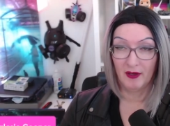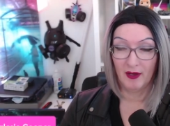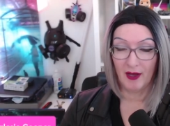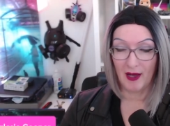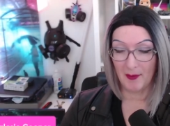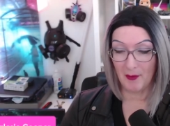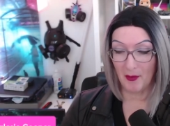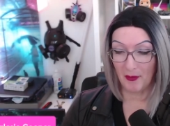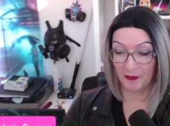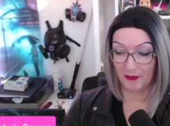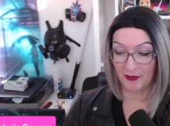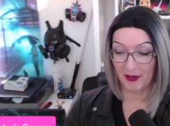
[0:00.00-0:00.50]
I
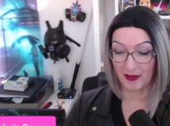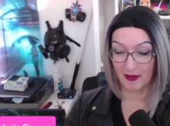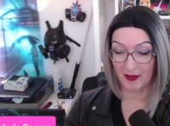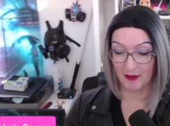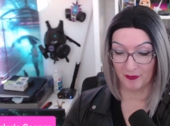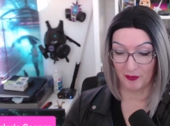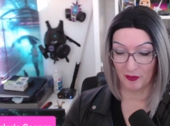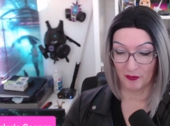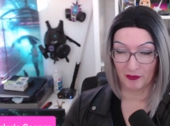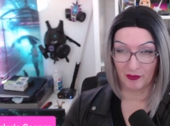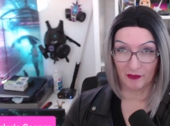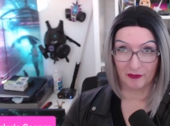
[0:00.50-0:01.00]
always get
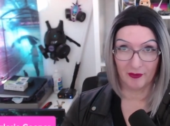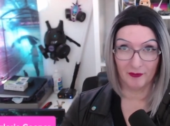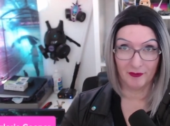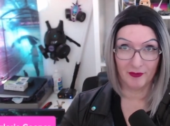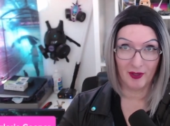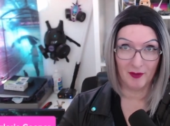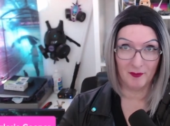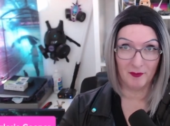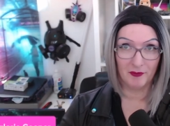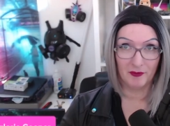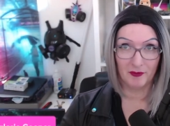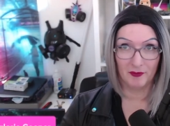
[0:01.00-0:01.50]
confused because
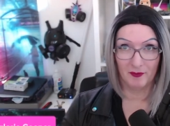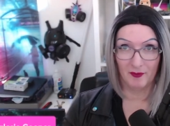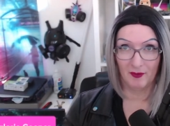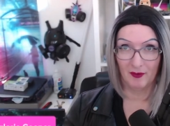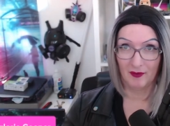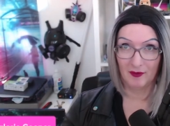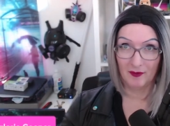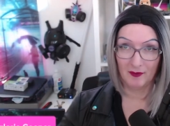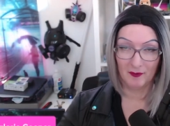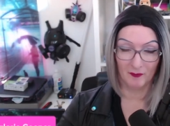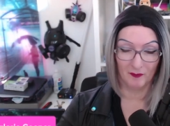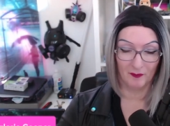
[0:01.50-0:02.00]
sometimes,
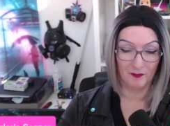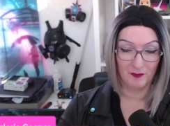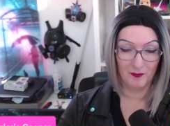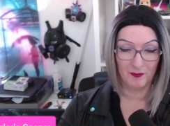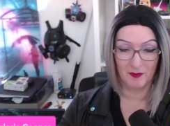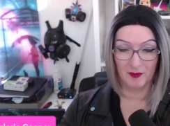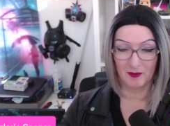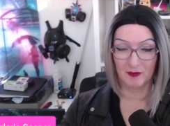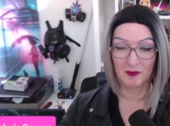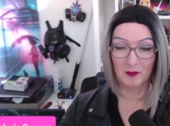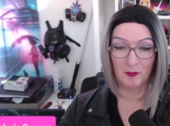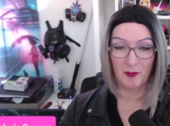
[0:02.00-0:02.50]

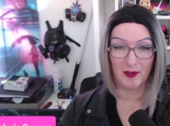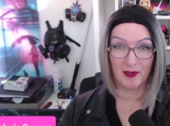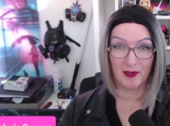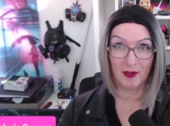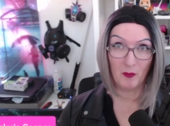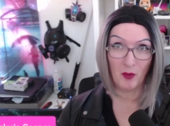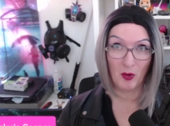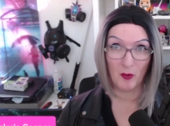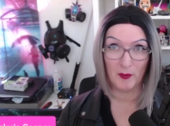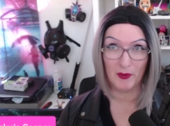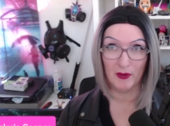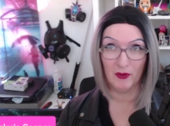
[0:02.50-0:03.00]
depending on
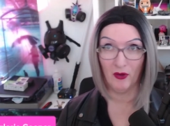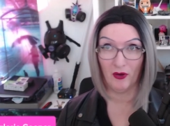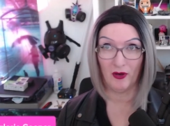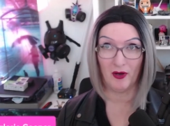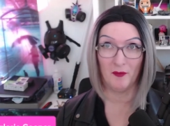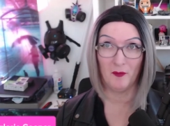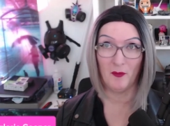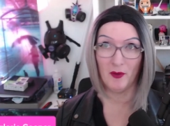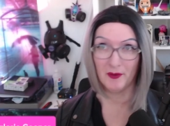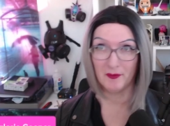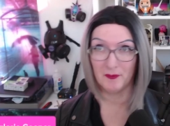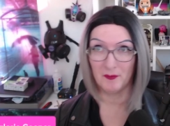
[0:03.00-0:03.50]
where we look
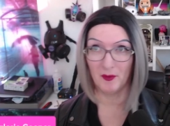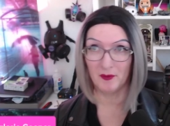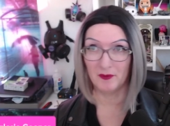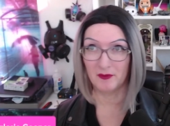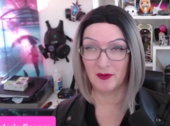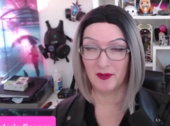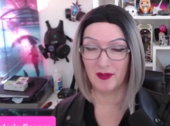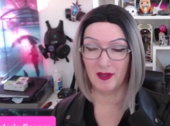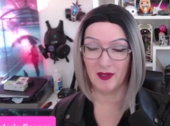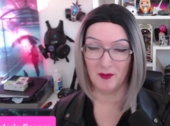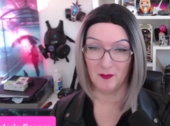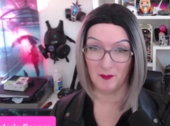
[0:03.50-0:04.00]
on what
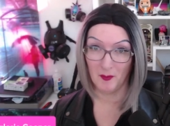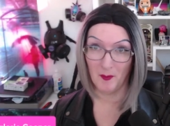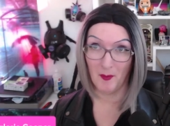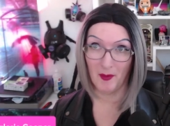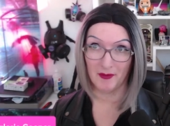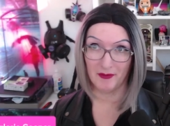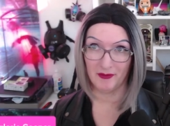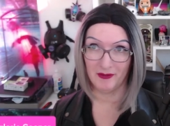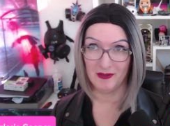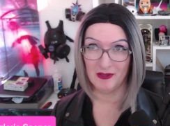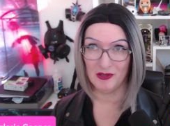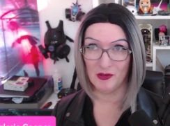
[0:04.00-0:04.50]
thing, we might
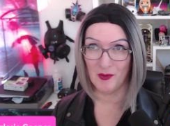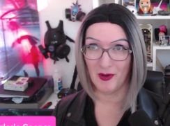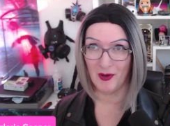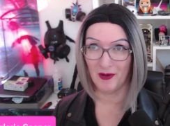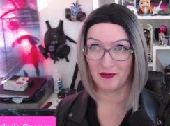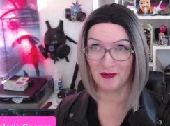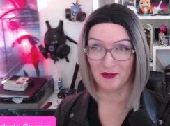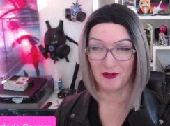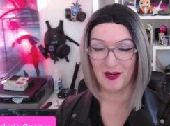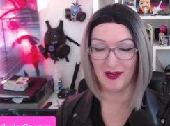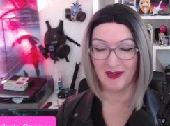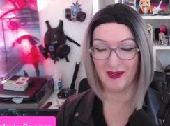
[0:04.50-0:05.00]
see US
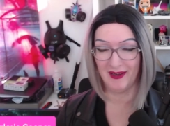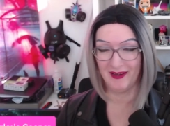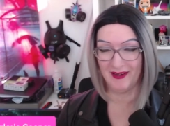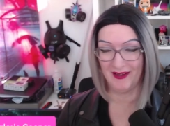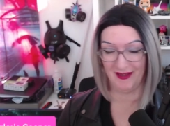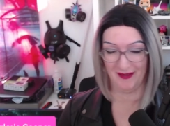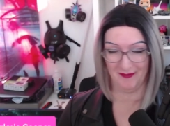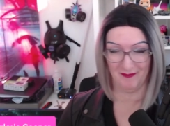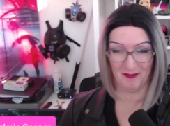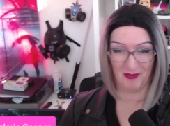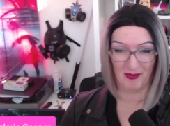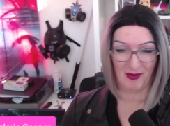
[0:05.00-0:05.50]
or
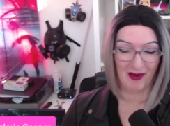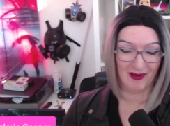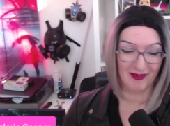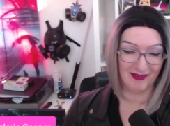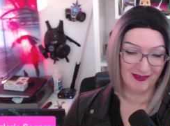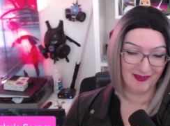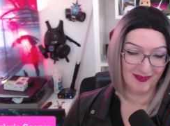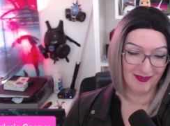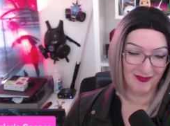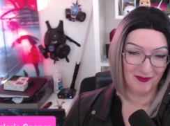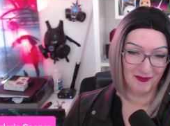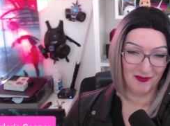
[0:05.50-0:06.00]
Canadian
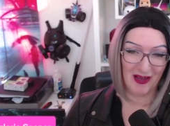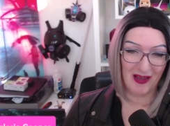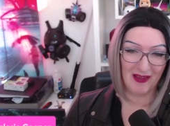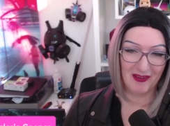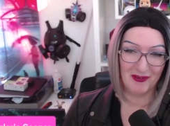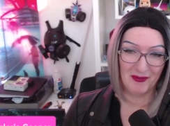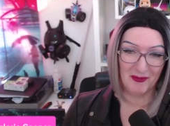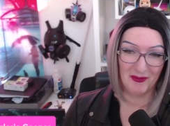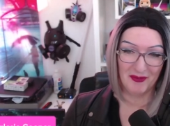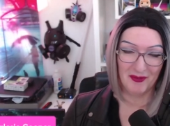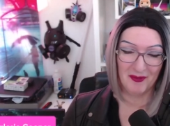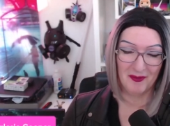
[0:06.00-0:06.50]
price or
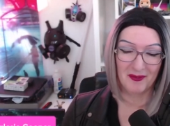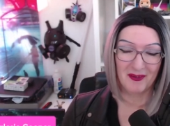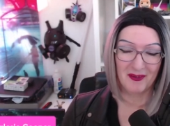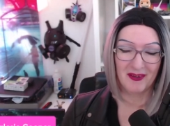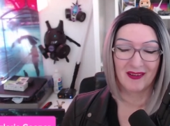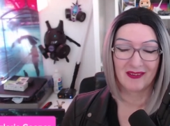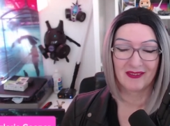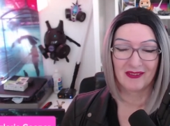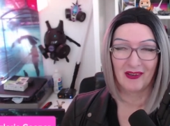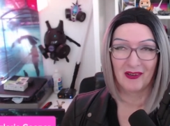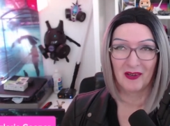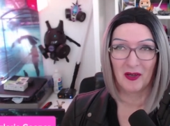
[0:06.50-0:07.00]
value on the
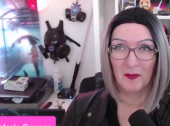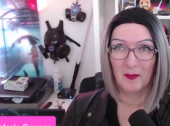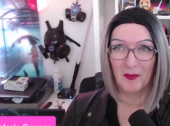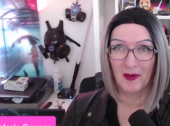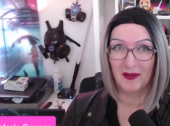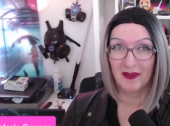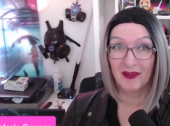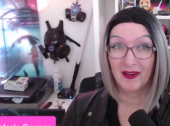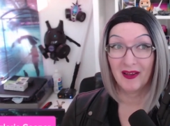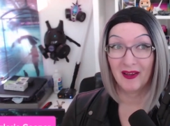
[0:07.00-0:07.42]
Kickstarter, but